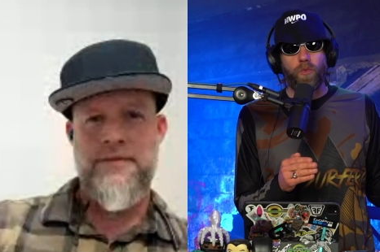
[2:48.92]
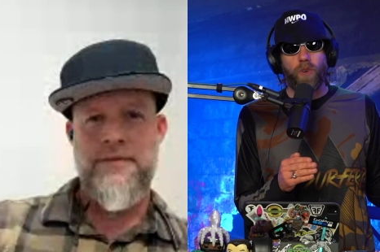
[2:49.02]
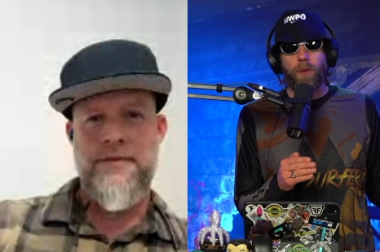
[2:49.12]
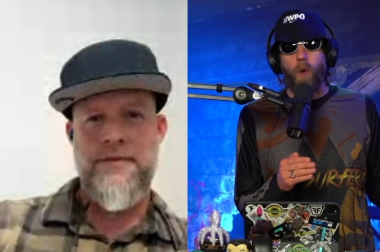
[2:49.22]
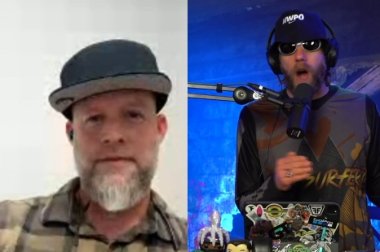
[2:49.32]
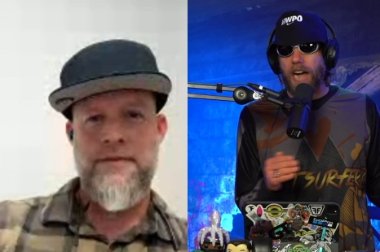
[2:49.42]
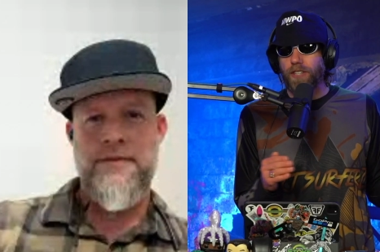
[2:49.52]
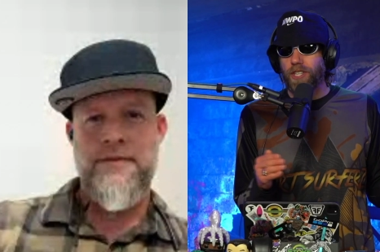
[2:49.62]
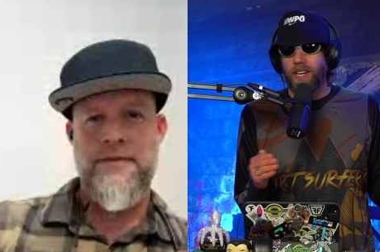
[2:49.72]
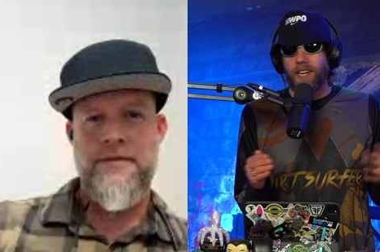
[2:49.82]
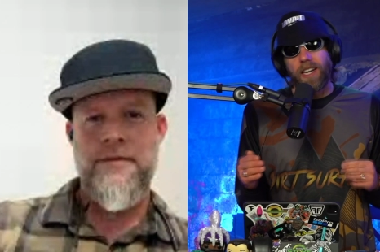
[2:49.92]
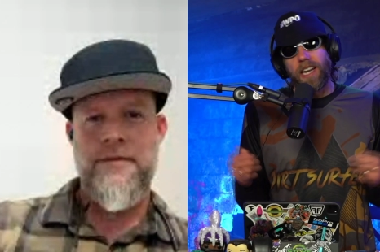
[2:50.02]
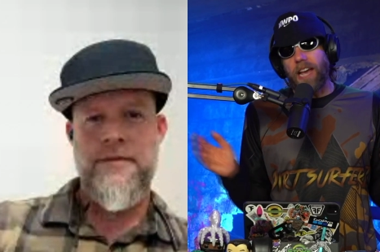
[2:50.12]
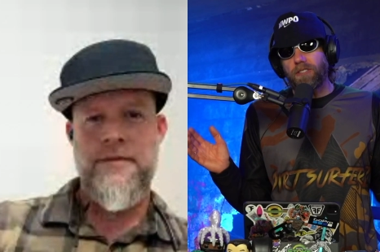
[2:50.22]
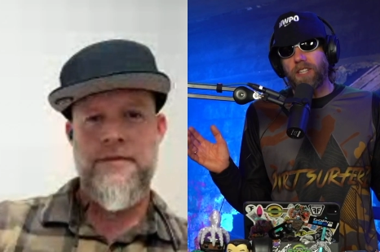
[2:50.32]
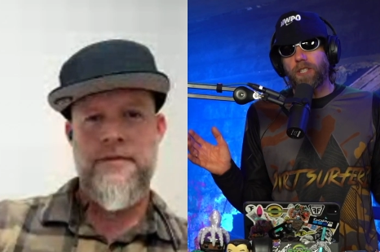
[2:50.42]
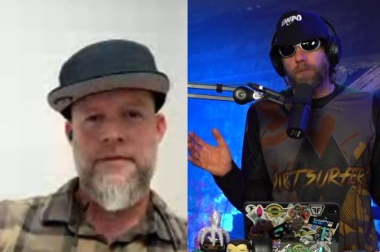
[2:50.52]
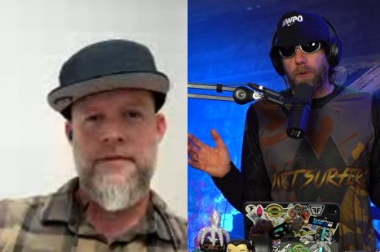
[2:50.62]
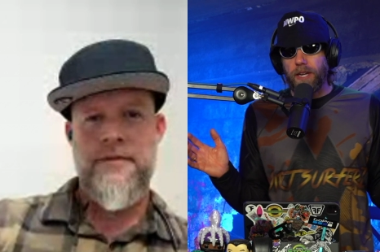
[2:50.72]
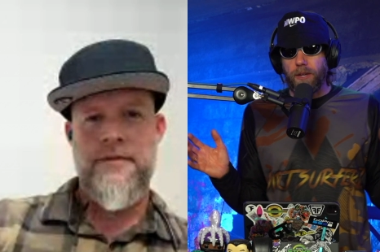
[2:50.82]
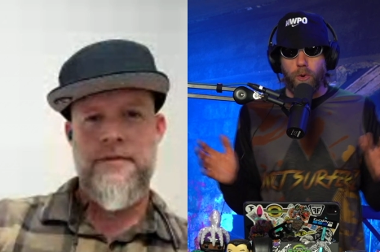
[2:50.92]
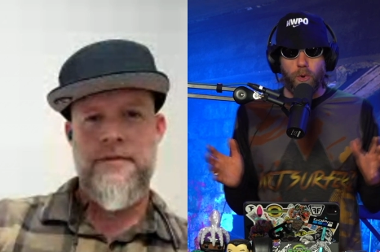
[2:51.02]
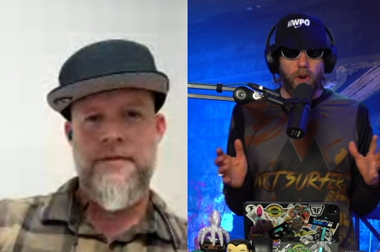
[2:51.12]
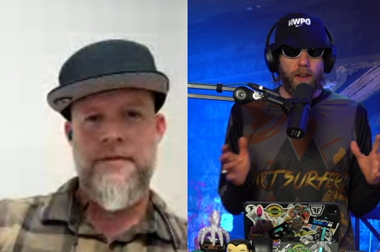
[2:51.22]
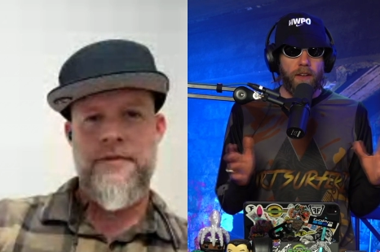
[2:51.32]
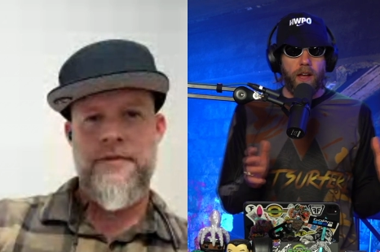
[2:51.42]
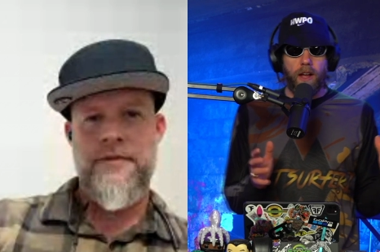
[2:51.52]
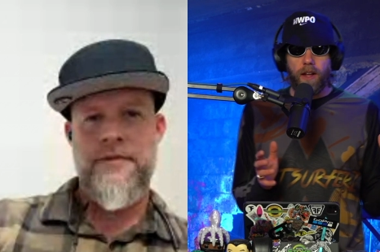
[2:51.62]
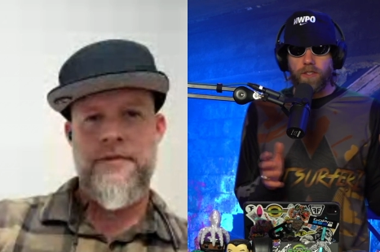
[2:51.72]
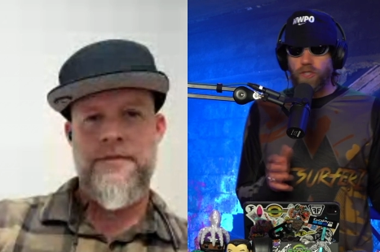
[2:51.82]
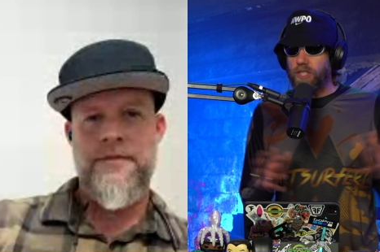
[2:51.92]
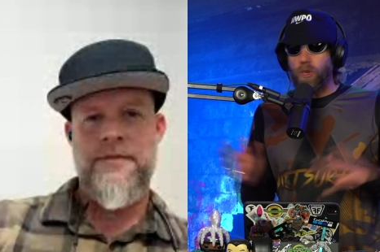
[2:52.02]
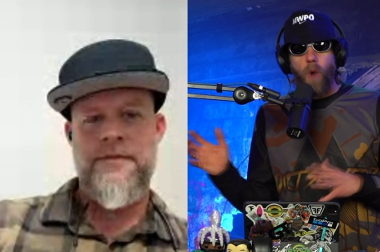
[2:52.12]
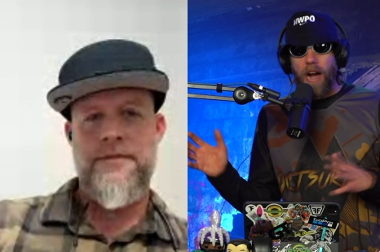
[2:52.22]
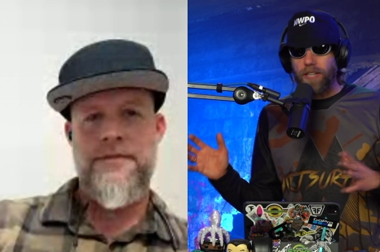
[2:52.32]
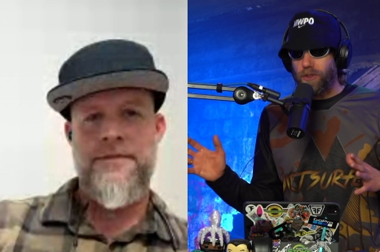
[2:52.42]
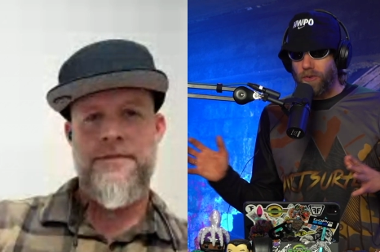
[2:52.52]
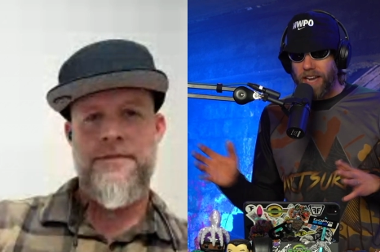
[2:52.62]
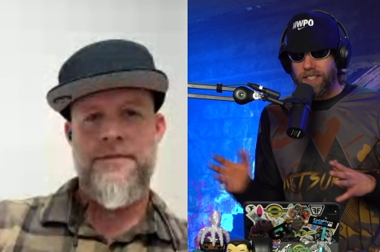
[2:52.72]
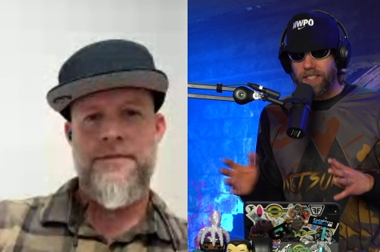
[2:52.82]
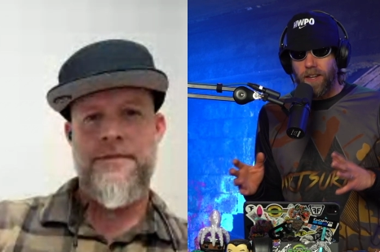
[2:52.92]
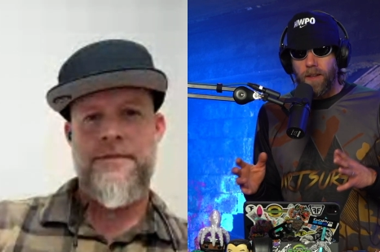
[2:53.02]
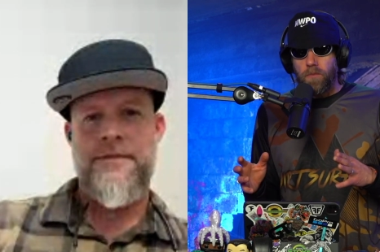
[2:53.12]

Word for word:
Speaker 1: rewatch. It was it's a pretty cool uh, just to watch the race.